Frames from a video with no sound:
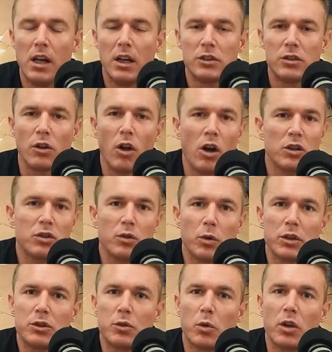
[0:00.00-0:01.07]
So long story
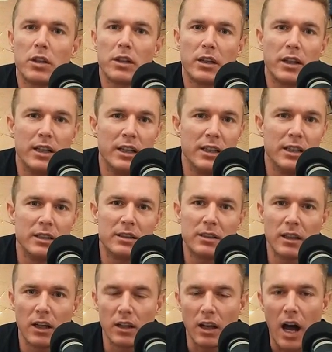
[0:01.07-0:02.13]
short, there is
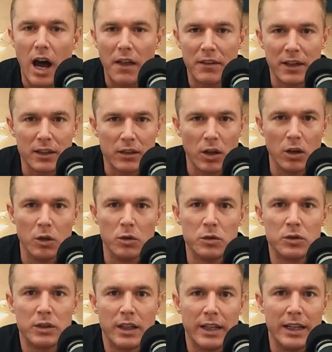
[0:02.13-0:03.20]
a lot that
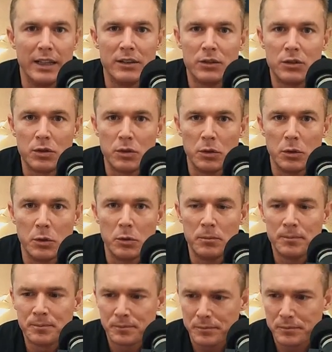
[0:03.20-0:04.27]
goes into